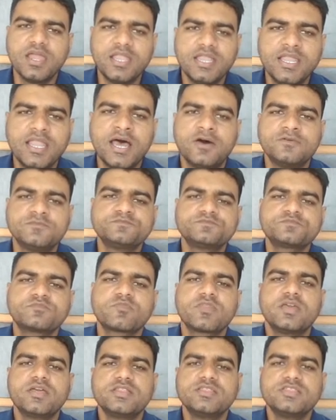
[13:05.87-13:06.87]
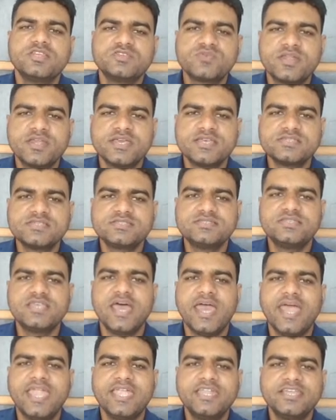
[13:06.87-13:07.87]
Now this one is the
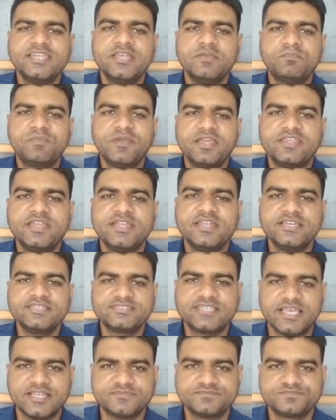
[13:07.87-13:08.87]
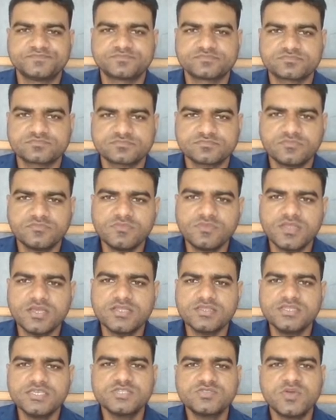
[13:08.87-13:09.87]
antigen presenting cell.
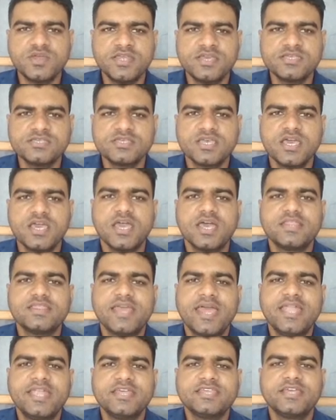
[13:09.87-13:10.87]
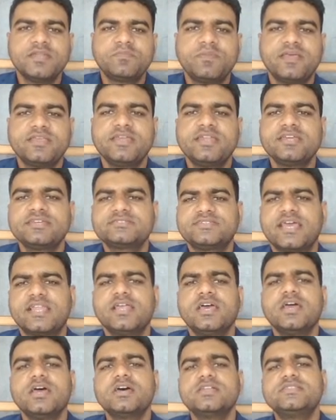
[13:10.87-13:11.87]
This one is the antigen presenting cell.
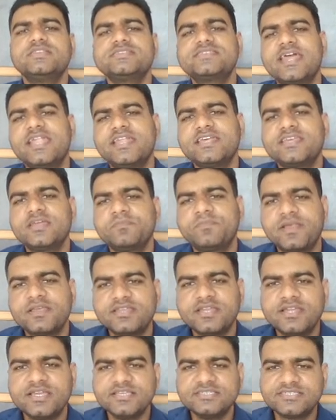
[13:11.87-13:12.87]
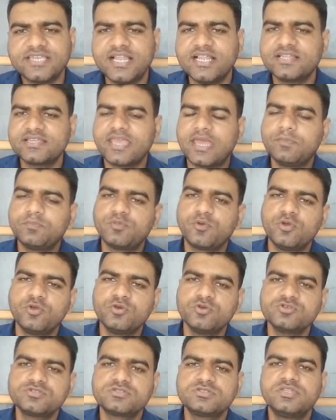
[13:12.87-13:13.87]
This antigen presenting cell can
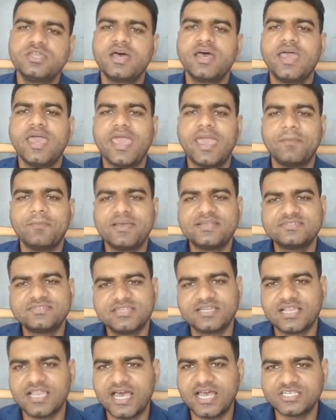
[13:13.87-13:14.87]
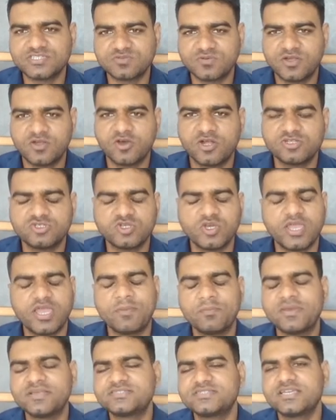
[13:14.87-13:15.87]
produce the MHC class 1 also,
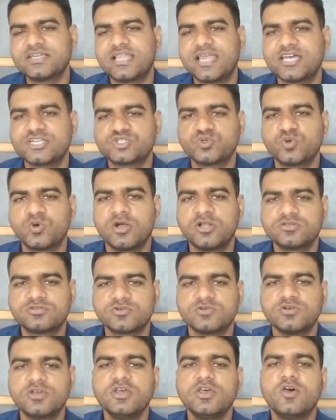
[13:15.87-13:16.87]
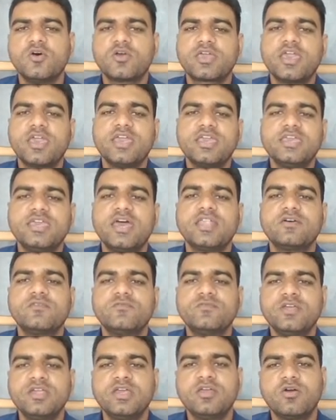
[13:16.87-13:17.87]
MHC class 2 also. Okay, here
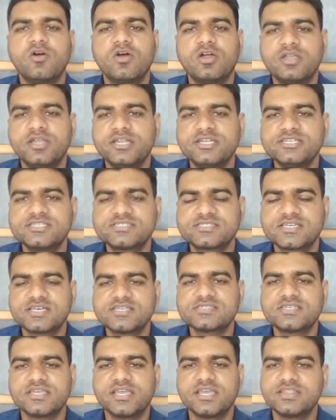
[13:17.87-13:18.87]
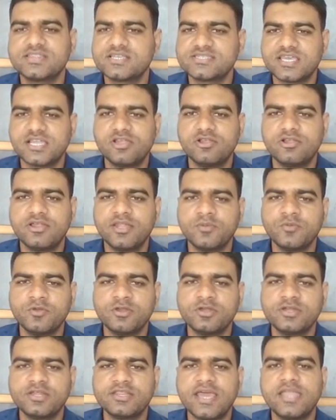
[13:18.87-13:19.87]
we already discussed in the cellular
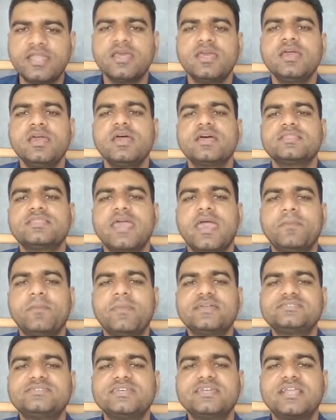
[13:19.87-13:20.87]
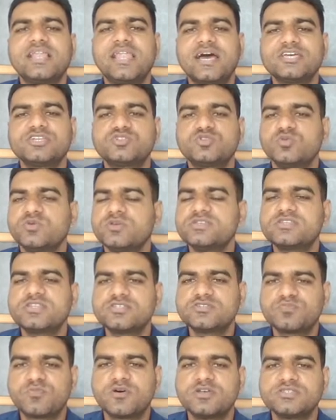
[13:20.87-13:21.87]
immunity that the MHC class 2 is
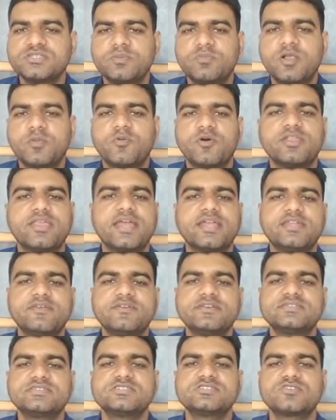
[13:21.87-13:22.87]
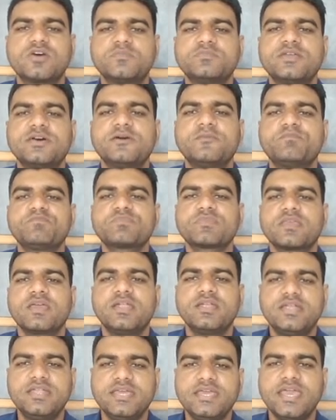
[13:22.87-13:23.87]
responsible for the activations of the
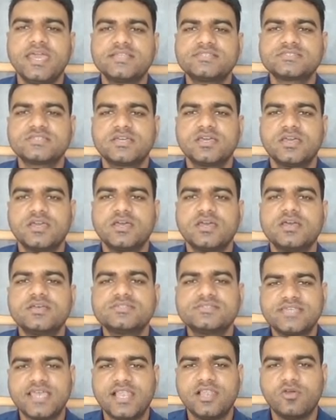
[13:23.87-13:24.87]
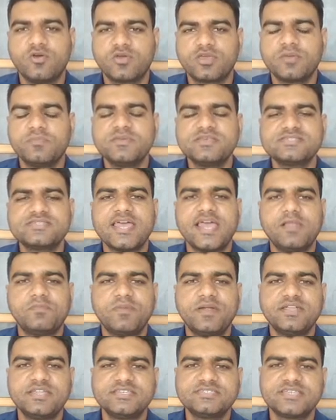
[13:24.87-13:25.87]
Th cell. Okay, means the
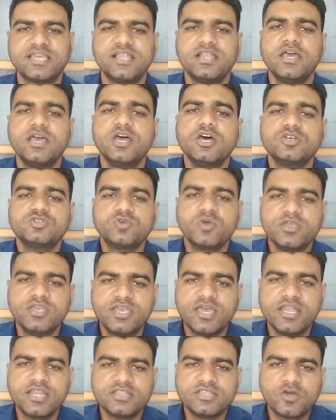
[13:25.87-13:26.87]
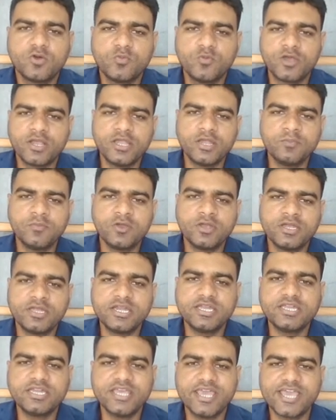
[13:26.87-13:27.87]
helper T cell. So here in the humoral
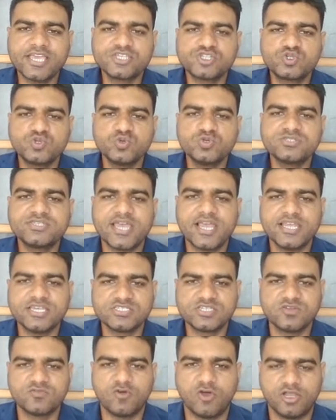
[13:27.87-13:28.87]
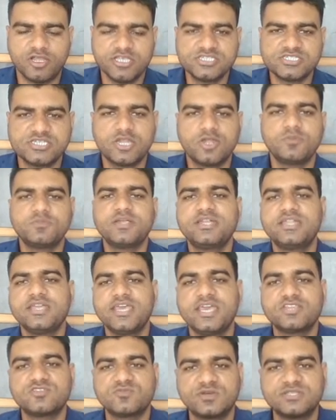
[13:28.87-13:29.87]
immunity, Th2 cell is involved instead of the
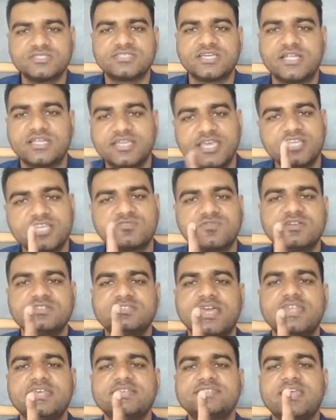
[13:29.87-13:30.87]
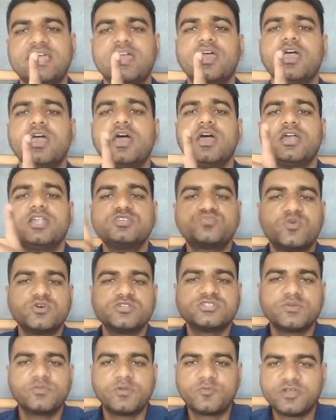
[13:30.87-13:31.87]
Th1 cell. Th1 cell is
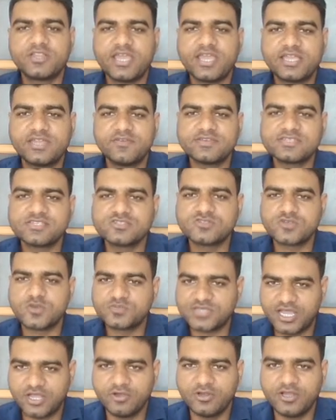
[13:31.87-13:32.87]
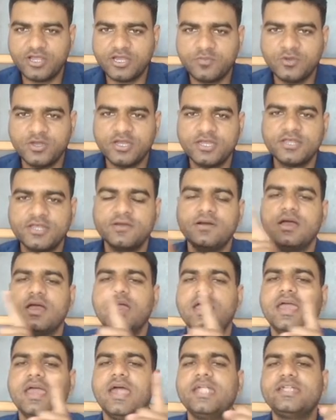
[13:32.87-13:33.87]
responsible for the activations of cellular immunity,
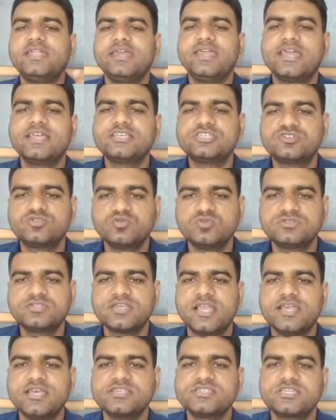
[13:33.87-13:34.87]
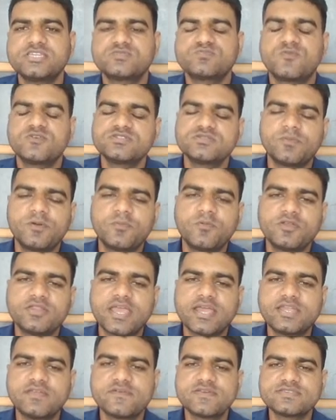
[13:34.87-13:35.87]
and Th2 cell is responsible for the
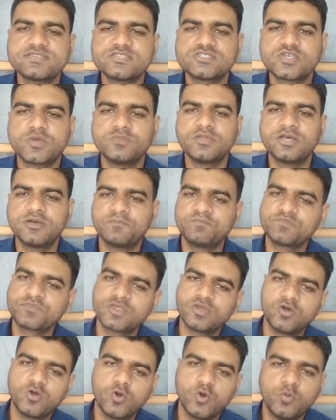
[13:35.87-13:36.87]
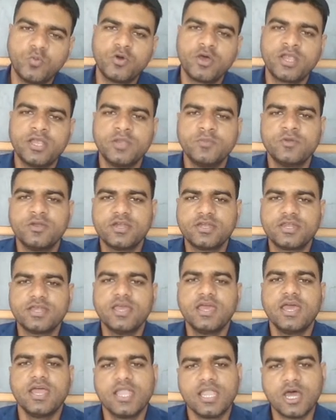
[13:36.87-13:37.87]
activations of the humoral immunity.
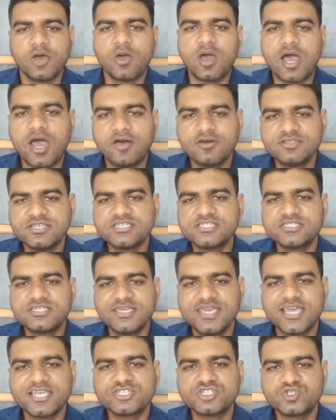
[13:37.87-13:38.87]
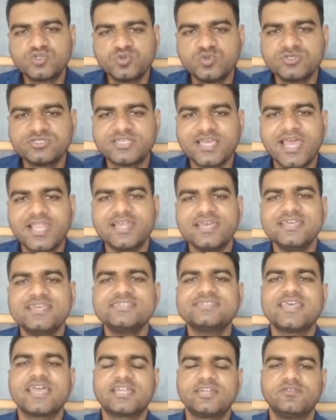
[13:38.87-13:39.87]
Now how this Th2 cell
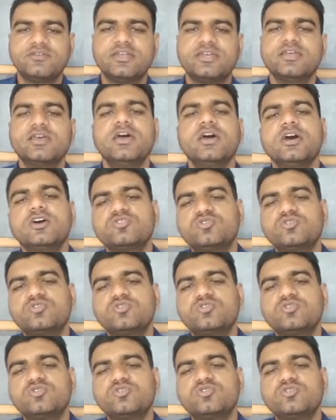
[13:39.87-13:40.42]
is activated?